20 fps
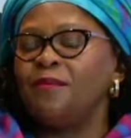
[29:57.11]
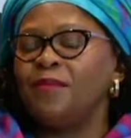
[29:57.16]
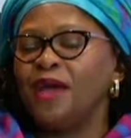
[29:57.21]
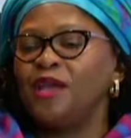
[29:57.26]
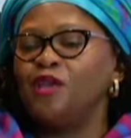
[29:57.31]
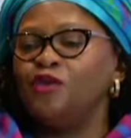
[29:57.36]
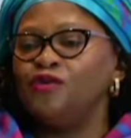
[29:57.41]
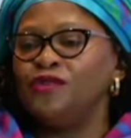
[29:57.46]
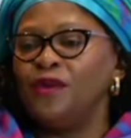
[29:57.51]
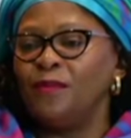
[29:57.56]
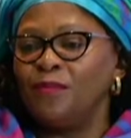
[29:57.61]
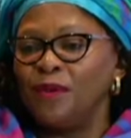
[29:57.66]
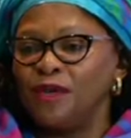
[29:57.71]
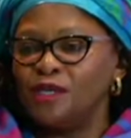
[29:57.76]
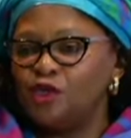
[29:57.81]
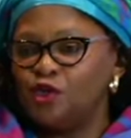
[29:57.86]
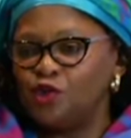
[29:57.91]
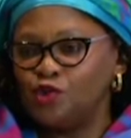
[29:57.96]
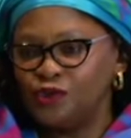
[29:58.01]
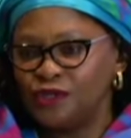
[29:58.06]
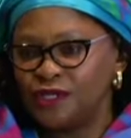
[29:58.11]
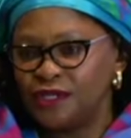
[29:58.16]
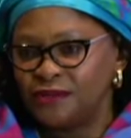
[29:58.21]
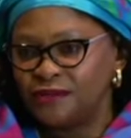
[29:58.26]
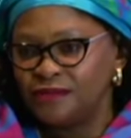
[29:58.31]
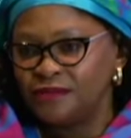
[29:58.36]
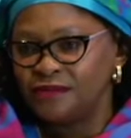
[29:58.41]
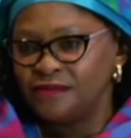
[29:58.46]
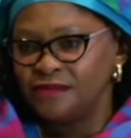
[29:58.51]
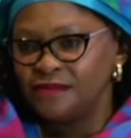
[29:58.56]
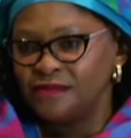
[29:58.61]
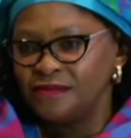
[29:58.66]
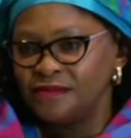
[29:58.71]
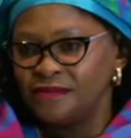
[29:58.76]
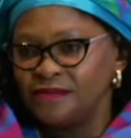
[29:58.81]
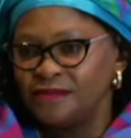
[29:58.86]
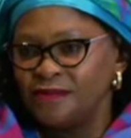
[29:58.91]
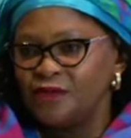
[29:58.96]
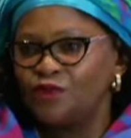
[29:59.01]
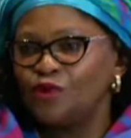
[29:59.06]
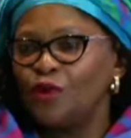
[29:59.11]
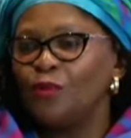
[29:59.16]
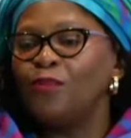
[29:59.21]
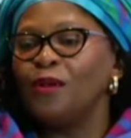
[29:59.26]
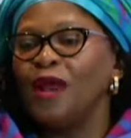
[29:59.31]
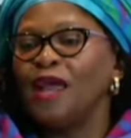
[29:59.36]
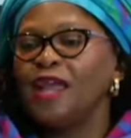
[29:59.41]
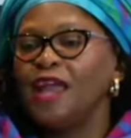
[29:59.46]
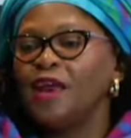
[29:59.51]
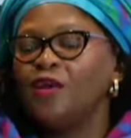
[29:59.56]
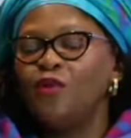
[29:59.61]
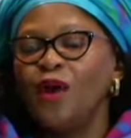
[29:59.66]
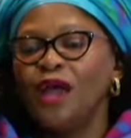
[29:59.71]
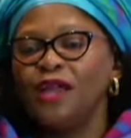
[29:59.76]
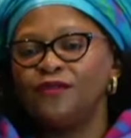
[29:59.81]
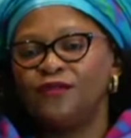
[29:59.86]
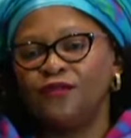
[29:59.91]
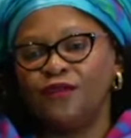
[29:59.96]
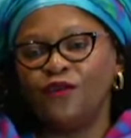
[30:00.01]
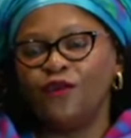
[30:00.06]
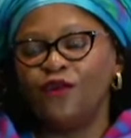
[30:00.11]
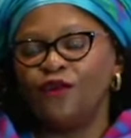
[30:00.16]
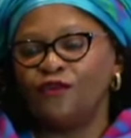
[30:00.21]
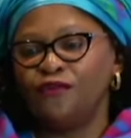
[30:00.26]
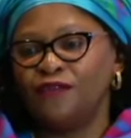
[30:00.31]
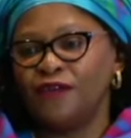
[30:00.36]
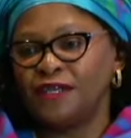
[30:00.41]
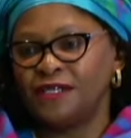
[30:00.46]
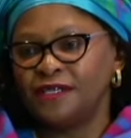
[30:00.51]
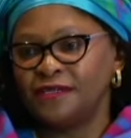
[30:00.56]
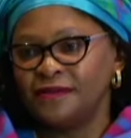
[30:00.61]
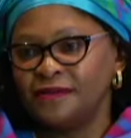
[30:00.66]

buy you the best shoes. So black and white for all of us.